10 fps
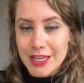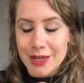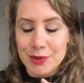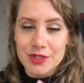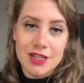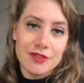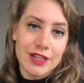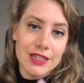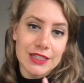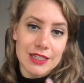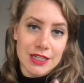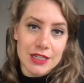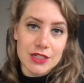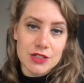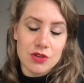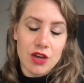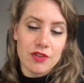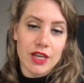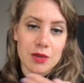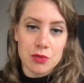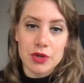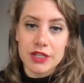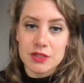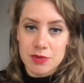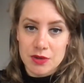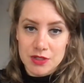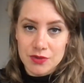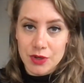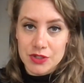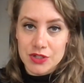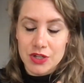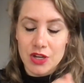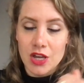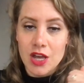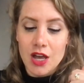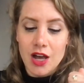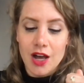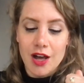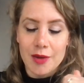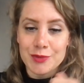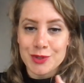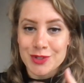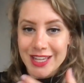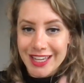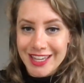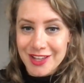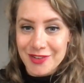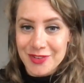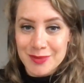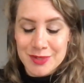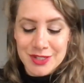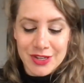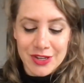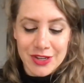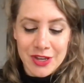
was kind of like needed to have like a more experienced foster to take care of him. So